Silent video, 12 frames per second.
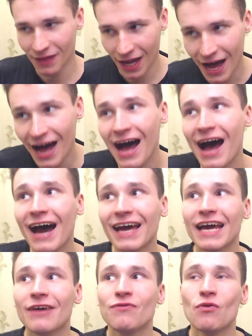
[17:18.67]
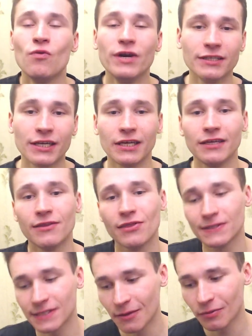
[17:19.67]
I have a winning in
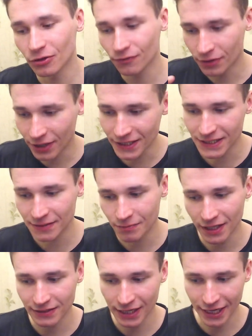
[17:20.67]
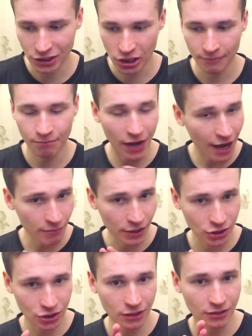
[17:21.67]
some conferences, but actually
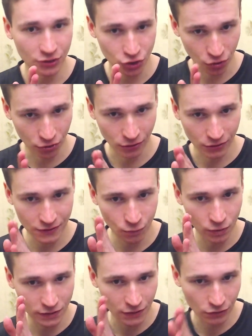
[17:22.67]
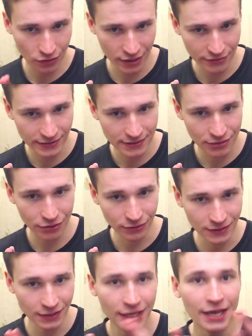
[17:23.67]
published in journals was in
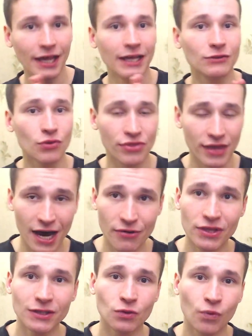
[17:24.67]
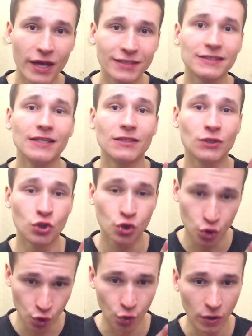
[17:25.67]
2013, in 2022.
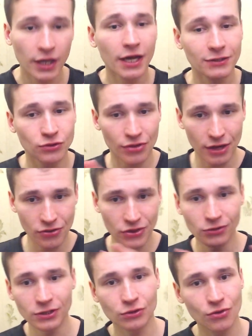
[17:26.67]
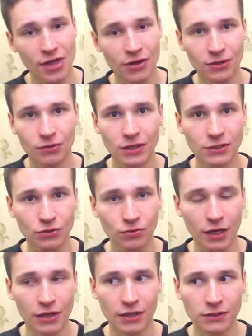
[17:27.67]
2013, 2022,
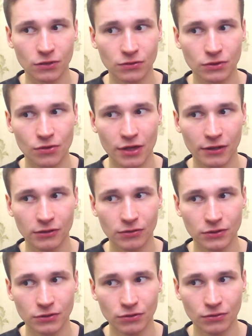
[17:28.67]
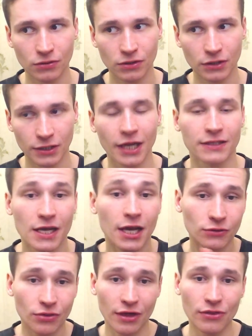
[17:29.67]
I think so, 2022 or yes,
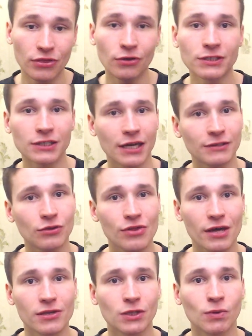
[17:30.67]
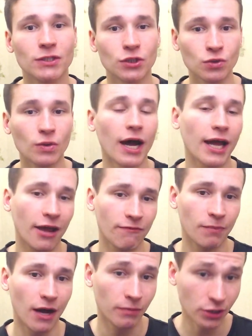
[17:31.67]
2013 and 2022 I have
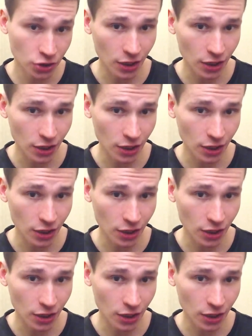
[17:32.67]
published,